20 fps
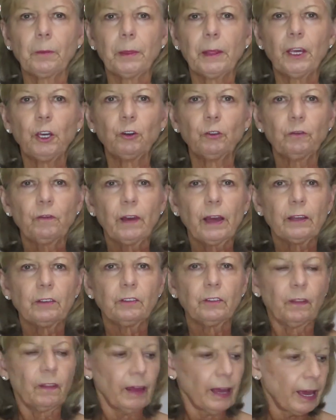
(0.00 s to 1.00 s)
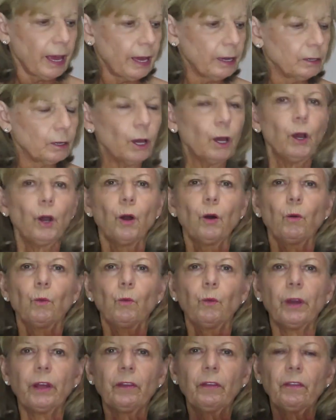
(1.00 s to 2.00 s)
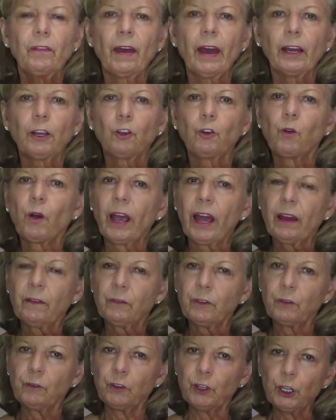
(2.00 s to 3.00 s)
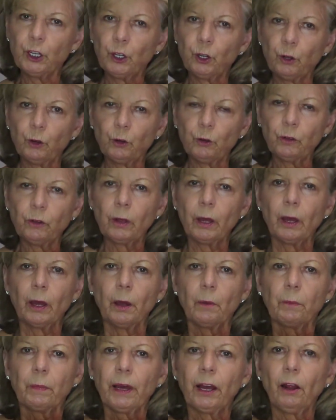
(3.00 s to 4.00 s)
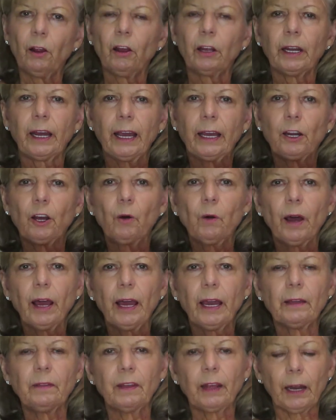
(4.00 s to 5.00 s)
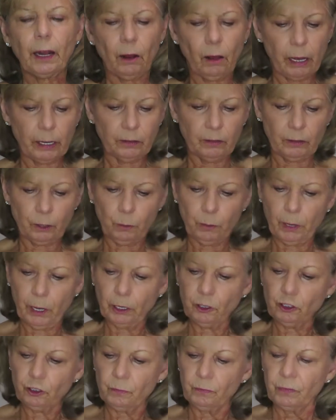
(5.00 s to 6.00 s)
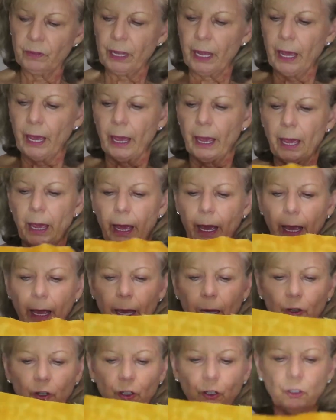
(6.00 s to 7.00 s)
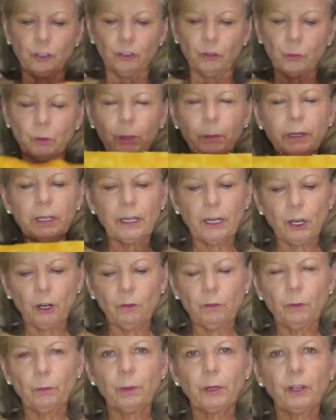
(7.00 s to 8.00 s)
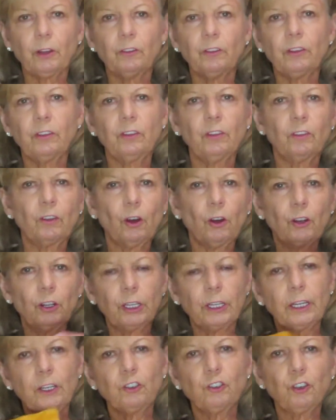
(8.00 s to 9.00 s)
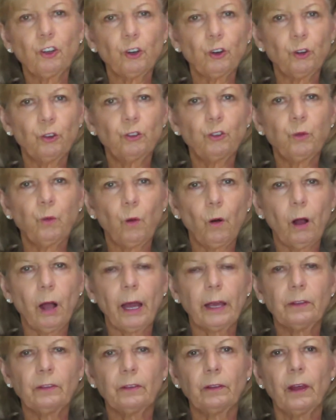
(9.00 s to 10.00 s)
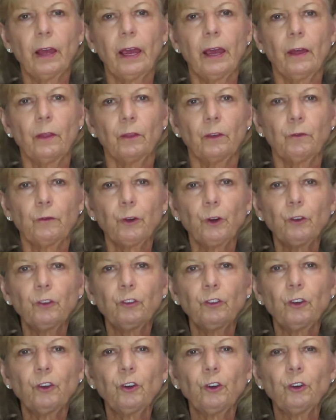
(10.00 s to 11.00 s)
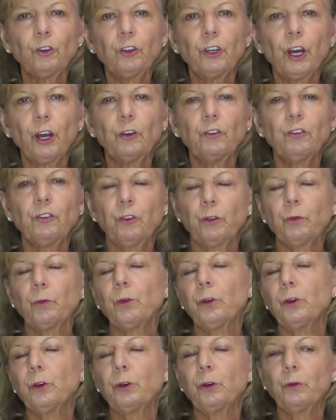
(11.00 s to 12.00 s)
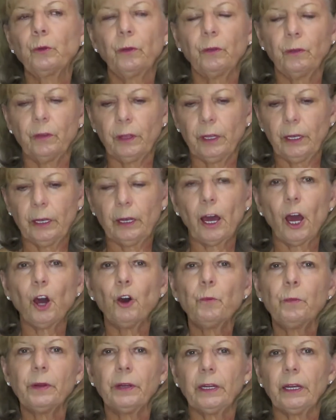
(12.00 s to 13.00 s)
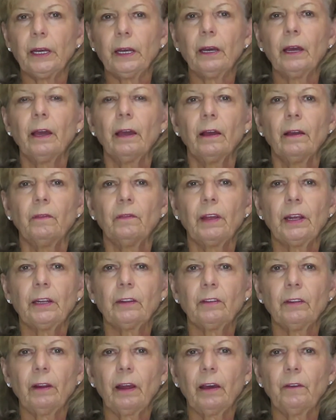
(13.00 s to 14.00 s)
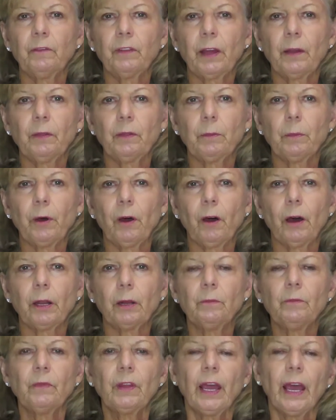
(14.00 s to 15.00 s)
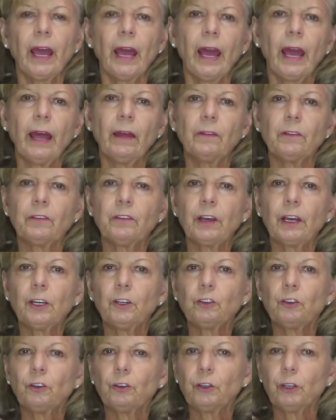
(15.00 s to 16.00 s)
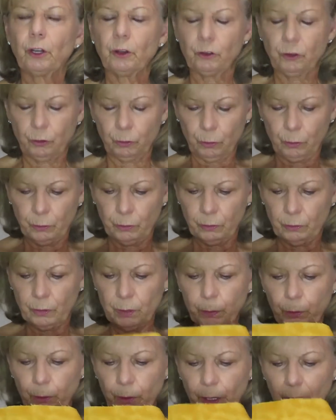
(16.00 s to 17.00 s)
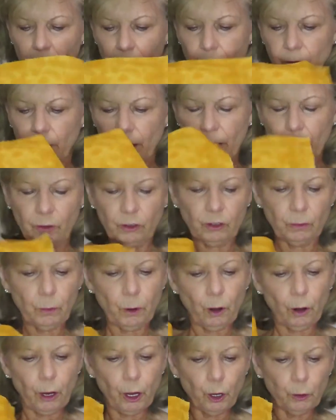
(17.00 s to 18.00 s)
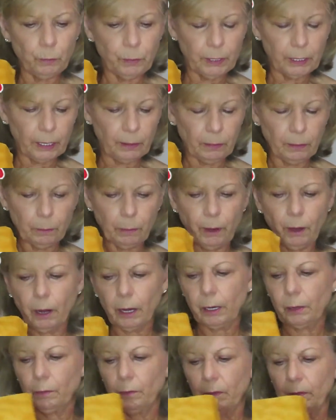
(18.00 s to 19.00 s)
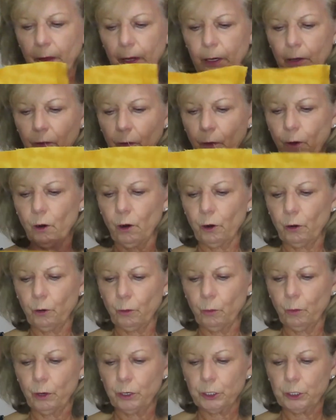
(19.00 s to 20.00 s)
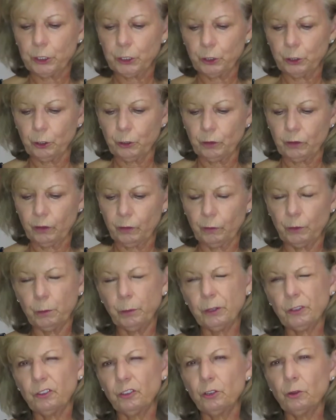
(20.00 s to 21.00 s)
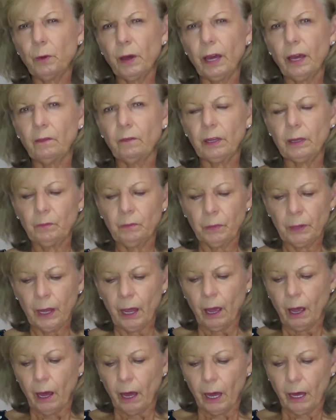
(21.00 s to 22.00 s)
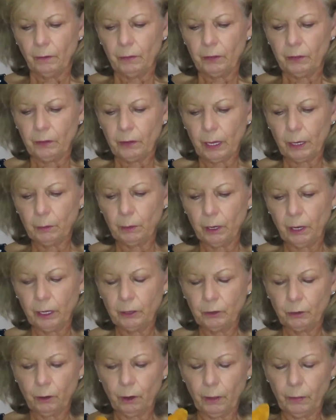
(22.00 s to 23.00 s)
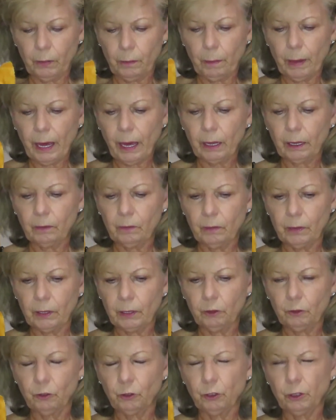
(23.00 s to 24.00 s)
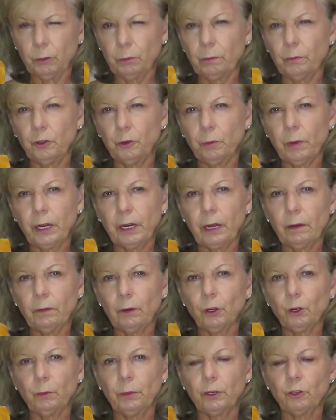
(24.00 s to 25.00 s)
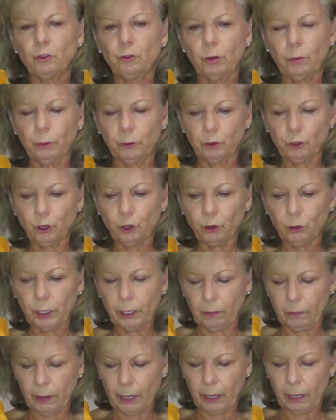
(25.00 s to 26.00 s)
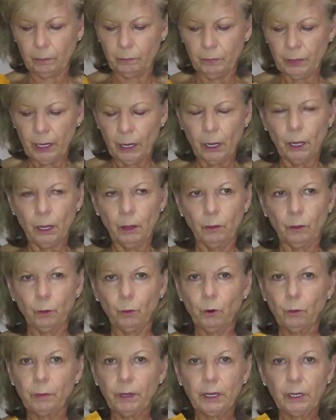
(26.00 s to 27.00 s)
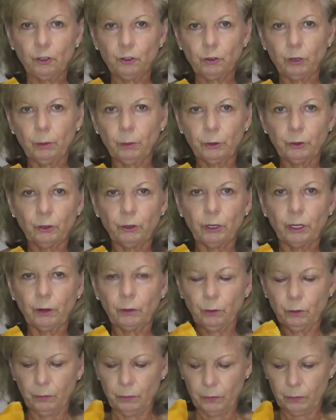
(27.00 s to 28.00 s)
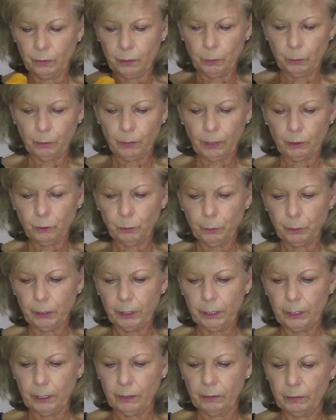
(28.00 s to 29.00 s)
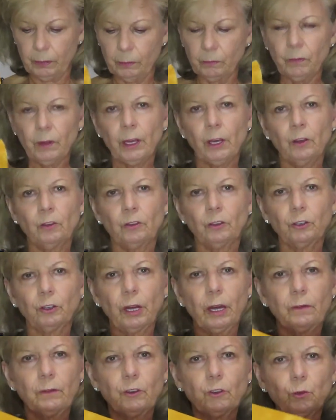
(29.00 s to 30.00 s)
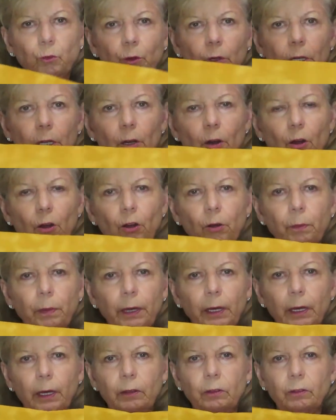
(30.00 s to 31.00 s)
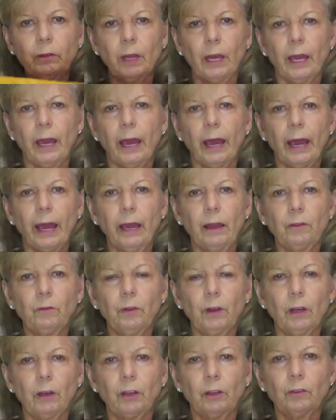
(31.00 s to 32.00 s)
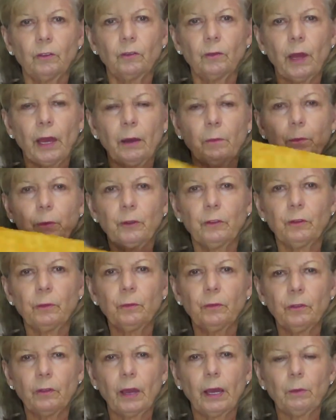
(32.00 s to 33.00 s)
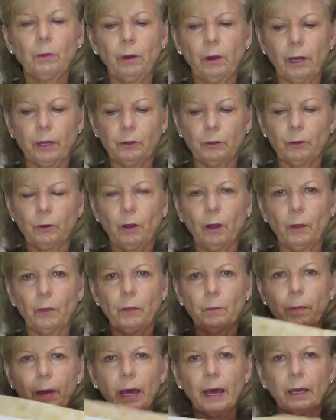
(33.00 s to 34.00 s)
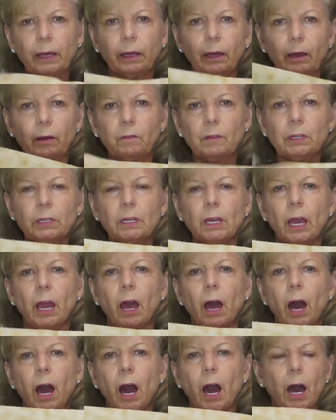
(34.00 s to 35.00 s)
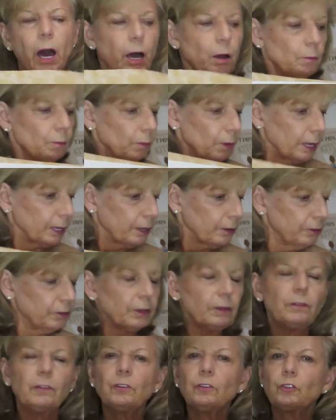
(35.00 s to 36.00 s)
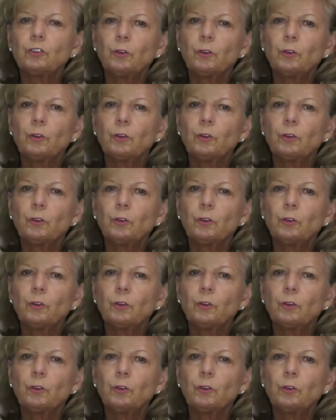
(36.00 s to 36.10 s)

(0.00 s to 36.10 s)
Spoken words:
interfaced that with that Craft Fuse Pelon 808 that I like so much. And you just want to be careful because this is all going to get turned twice. The first turn goes through the opening that is left at the bottom, and the second turn goes through the zipper, and it's that small opening at the bottom that is the harder one to turn. So if you put too heavy of a stabilizer on the back of this, you might have a little bit of trouble turning that. There won't be any trouble turning it through the zipper. That's pretty easy. So you'll have this really long piece and put some stabilizer on the back of it. Like I said, this is